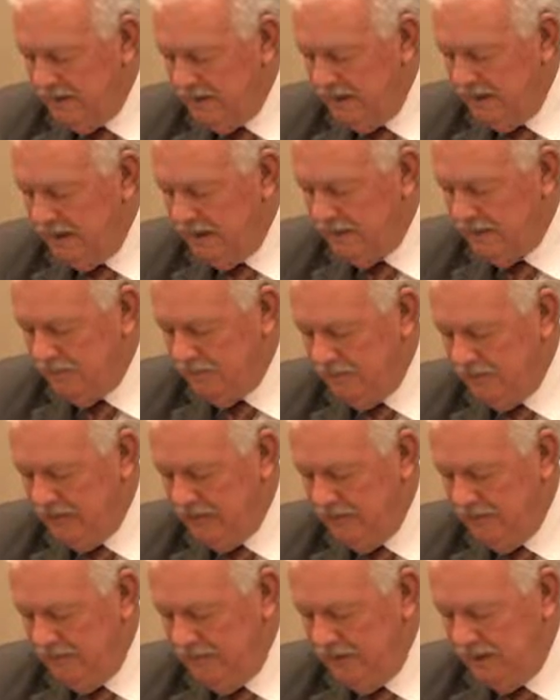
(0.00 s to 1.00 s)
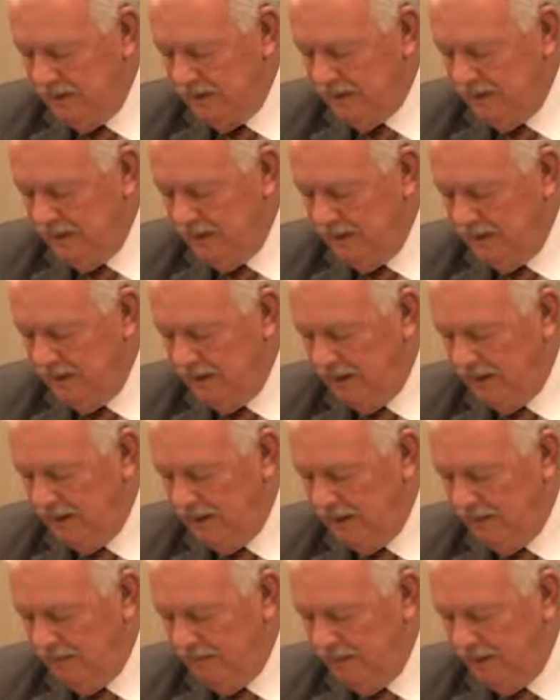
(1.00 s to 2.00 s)
tax while giving the state an
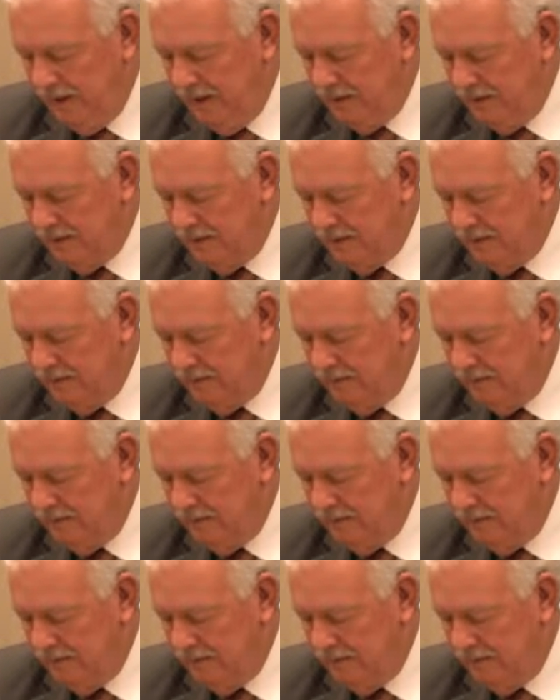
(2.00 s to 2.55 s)
ending balance of